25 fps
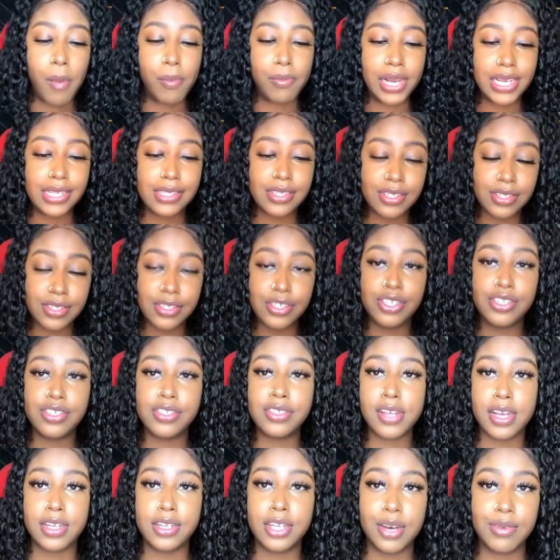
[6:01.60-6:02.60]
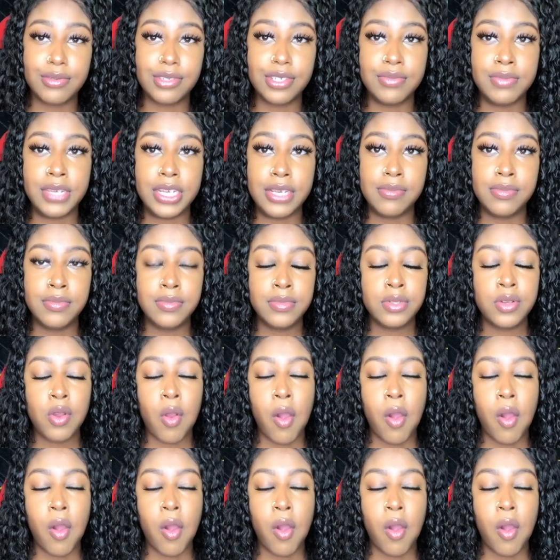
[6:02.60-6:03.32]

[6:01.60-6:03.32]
Basically, she said no to me.